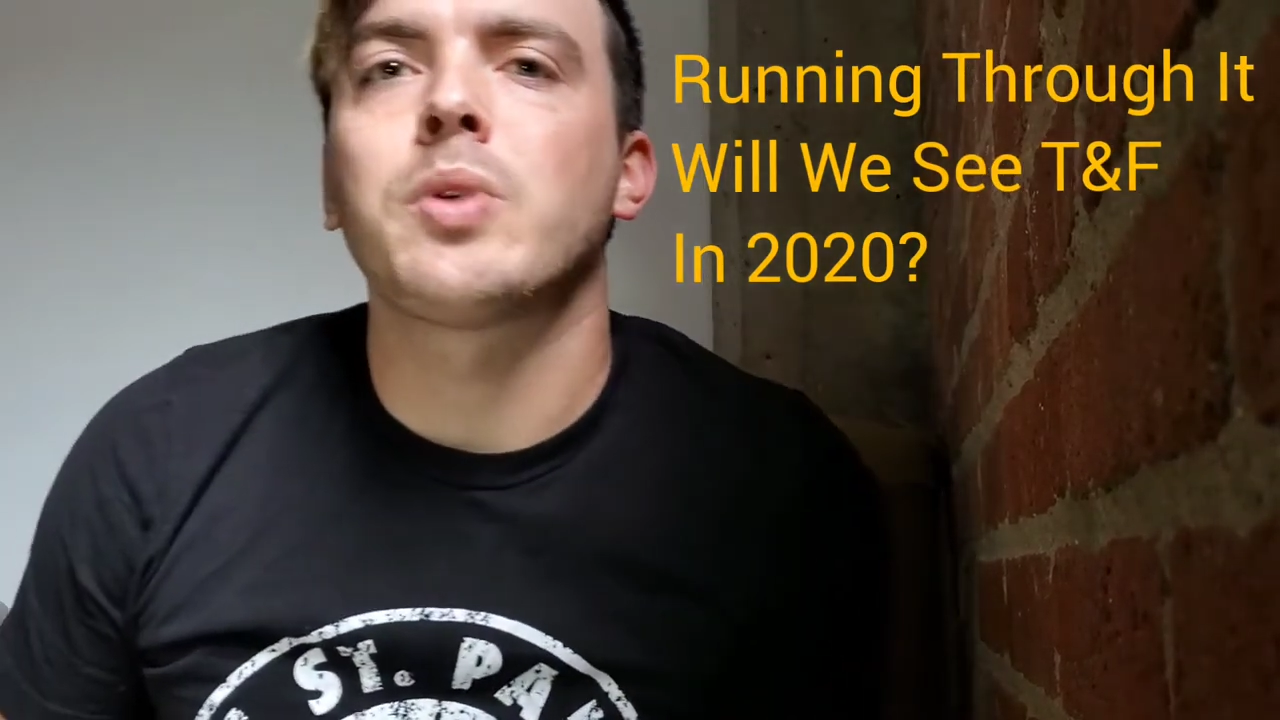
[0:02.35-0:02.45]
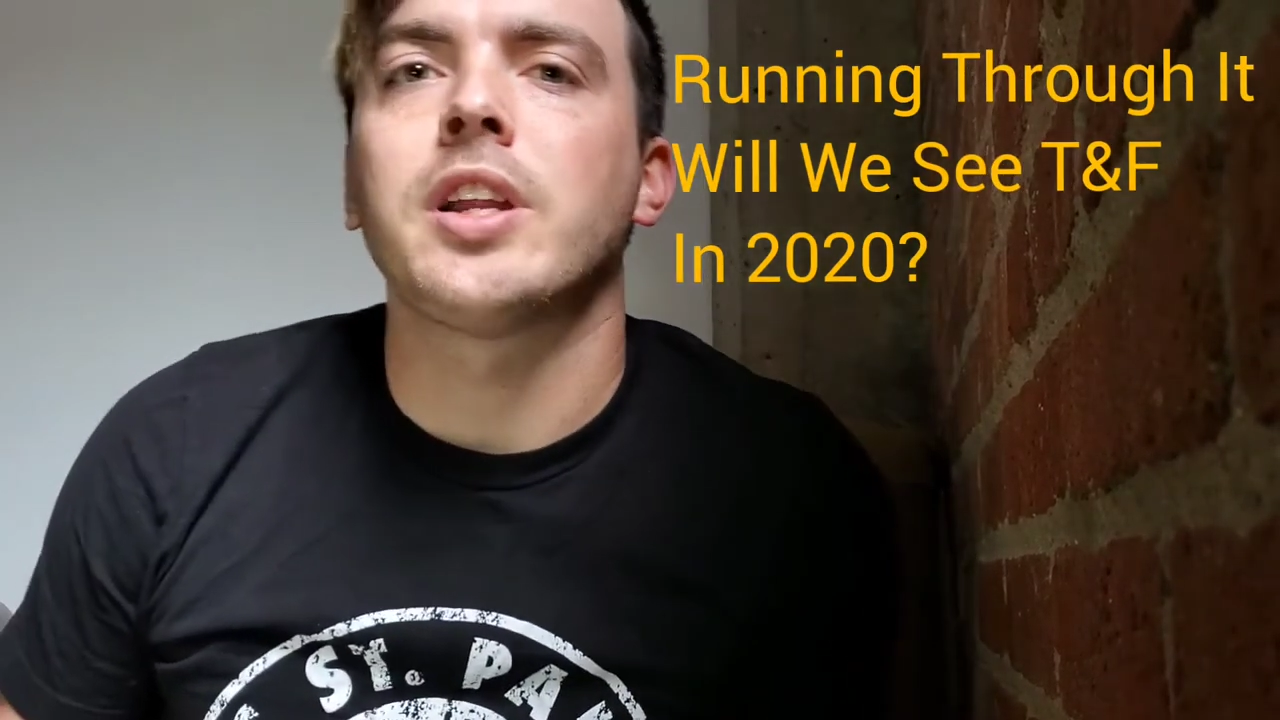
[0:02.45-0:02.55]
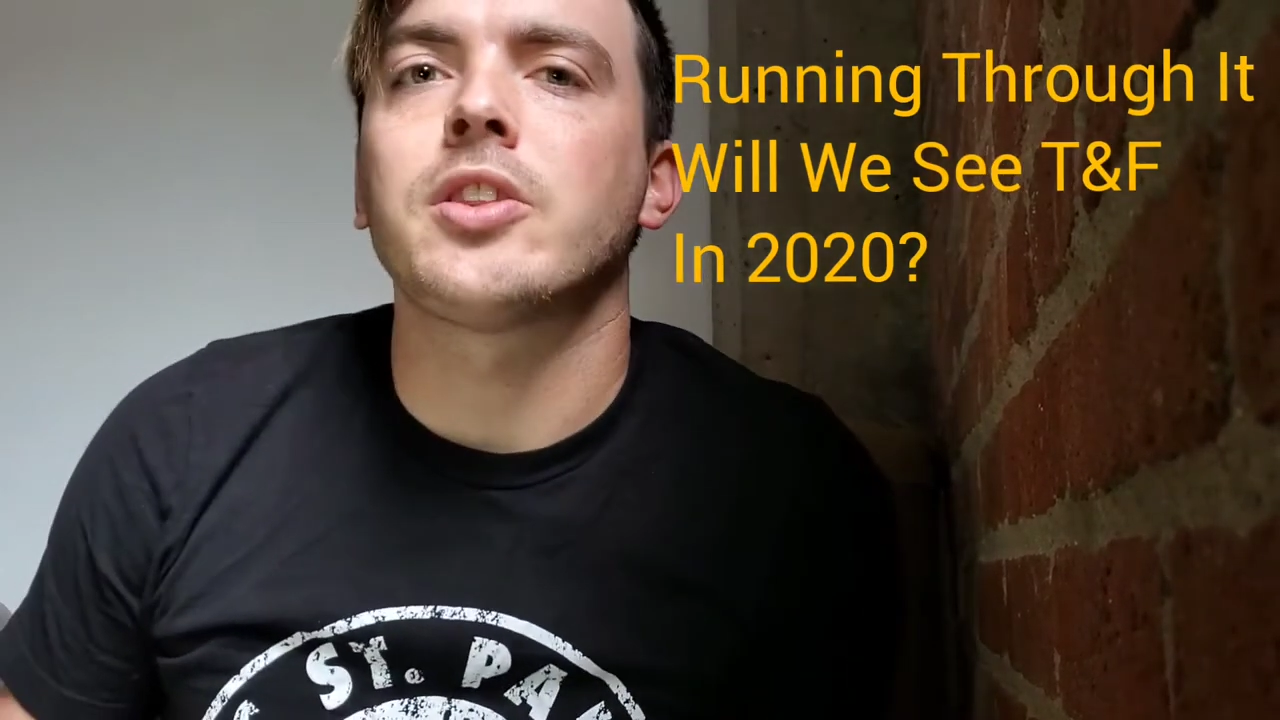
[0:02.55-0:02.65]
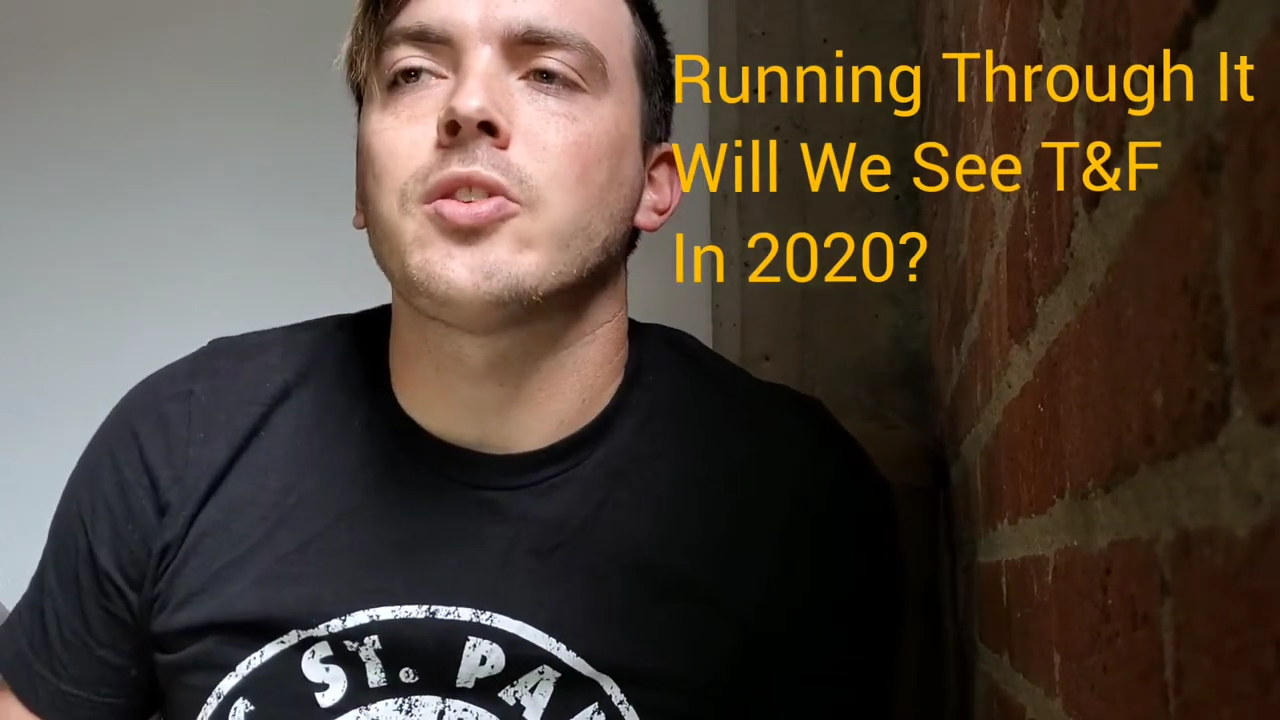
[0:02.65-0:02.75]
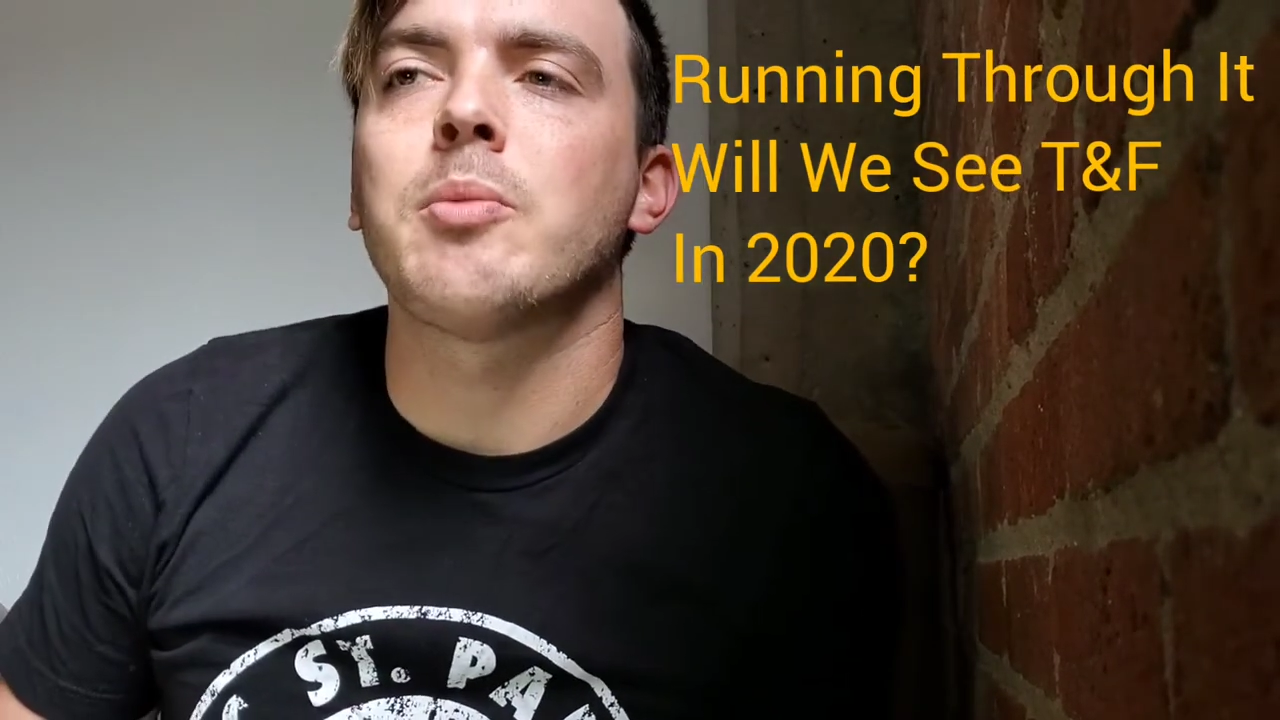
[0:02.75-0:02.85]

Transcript: Running Through